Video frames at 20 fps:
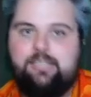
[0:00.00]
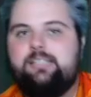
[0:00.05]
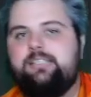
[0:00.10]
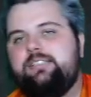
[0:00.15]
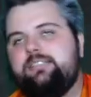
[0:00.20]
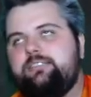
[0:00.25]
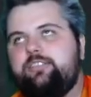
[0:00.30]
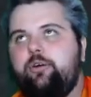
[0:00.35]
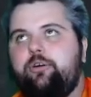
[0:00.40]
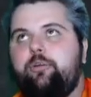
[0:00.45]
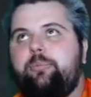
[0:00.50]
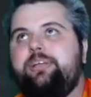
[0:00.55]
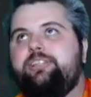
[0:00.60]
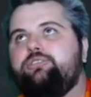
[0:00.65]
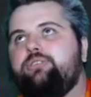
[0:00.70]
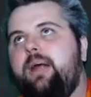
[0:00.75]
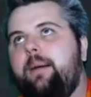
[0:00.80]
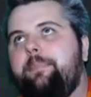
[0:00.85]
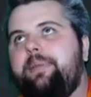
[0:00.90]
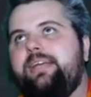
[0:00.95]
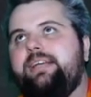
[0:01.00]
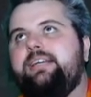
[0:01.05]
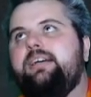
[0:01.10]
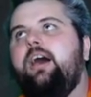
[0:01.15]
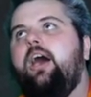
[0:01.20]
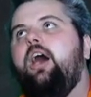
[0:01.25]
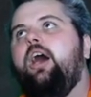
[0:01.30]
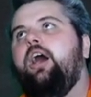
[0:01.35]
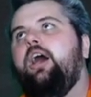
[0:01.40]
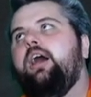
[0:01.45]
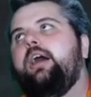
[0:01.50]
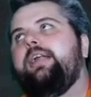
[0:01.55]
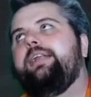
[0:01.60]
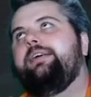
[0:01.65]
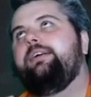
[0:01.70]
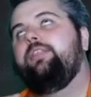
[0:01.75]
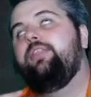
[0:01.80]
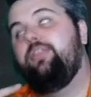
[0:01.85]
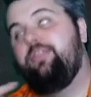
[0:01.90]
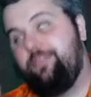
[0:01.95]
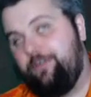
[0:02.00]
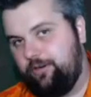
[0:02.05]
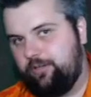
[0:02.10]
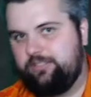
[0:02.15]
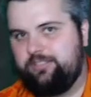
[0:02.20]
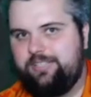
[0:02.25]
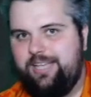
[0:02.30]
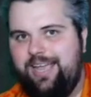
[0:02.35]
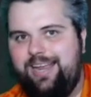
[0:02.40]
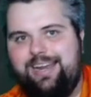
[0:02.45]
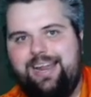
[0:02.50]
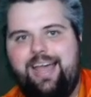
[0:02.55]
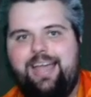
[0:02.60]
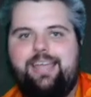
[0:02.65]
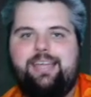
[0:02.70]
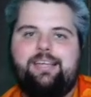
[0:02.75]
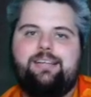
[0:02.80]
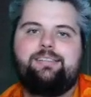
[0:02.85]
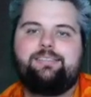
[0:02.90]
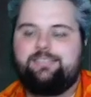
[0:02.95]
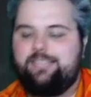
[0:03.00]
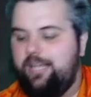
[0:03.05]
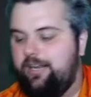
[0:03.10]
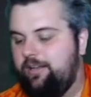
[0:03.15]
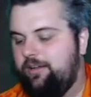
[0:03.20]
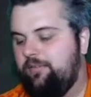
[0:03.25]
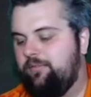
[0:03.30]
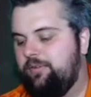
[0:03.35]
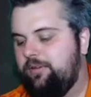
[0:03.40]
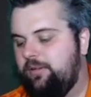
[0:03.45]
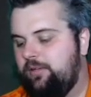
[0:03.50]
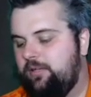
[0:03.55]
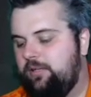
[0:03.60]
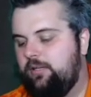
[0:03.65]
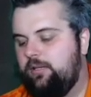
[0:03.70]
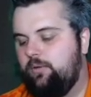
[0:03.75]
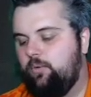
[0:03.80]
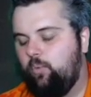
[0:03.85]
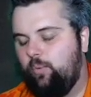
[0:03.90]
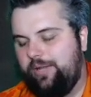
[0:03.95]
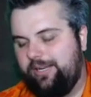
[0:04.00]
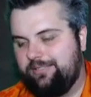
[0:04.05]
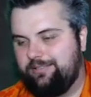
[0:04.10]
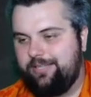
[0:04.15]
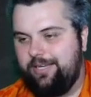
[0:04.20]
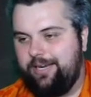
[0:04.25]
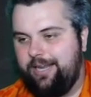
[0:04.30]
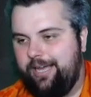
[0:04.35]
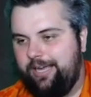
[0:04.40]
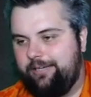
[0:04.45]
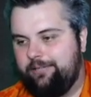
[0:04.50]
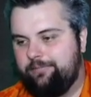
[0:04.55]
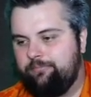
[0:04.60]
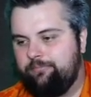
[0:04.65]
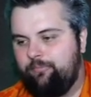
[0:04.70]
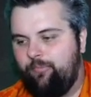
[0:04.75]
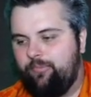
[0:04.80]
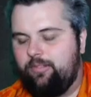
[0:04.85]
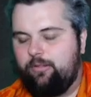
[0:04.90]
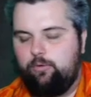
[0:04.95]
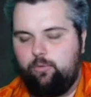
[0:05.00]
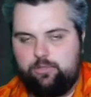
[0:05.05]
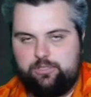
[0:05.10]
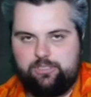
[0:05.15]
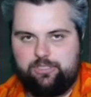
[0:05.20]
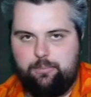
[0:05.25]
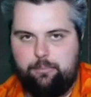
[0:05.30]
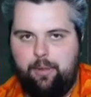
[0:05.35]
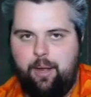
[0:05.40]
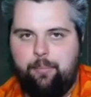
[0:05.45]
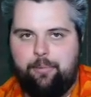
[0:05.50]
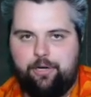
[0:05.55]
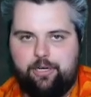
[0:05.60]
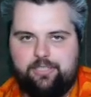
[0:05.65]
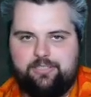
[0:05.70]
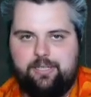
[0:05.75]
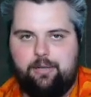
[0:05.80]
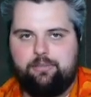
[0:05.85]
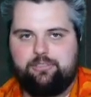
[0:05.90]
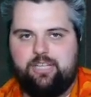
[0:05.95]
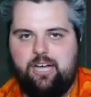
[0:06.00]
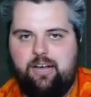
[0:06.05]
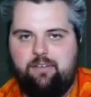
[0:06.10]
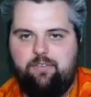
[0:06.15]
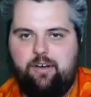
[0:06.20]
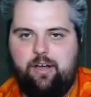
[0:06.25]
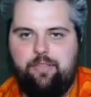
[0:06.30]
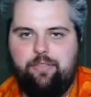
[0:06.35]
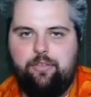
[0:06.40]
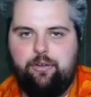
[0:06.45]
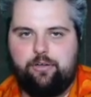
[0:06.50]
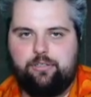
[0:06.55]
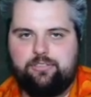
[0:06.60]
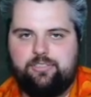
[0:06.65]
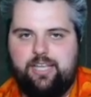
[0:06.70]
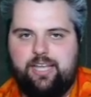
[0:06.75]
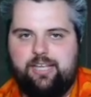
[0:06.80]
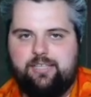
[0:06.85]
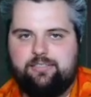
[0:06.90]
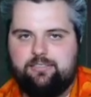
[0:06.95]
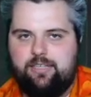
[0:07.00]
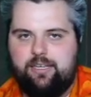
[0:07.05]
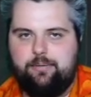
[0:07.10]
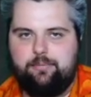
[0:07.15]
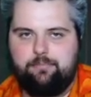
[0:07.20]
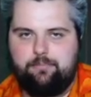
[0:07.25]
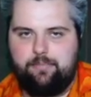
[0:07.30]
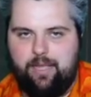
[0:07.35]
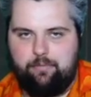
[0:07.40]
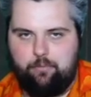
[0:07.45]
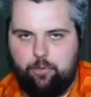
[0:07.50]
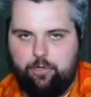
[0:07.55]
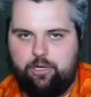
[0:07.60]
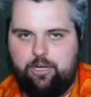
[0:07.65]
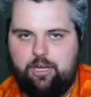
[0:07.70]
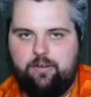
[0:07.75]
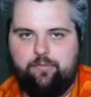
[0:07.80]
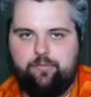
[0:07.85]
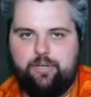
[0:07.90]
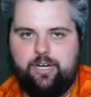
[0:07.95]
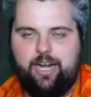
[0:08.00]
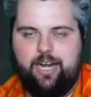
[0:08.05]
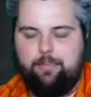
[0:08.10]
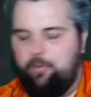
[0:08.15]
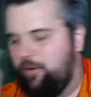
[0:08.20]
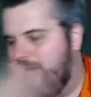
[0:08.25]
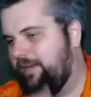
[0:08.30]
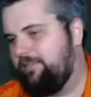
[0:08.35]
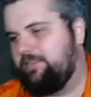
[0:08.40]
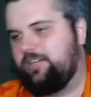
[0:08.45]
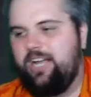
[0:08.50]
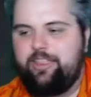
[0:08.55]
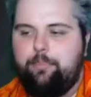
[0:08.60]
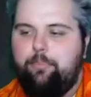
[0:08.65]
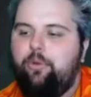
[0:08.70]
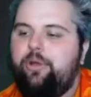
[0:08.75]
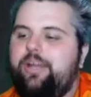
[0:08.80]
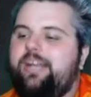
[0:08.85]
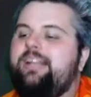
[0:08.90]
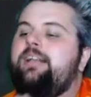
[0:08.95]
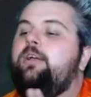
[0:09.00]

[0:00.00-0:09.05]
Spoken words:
So it'll be dropping on Thursday night instead of Wednesday night, which is a bummer because I was off on Thursday, so I work on Friday. But whatever, not the point.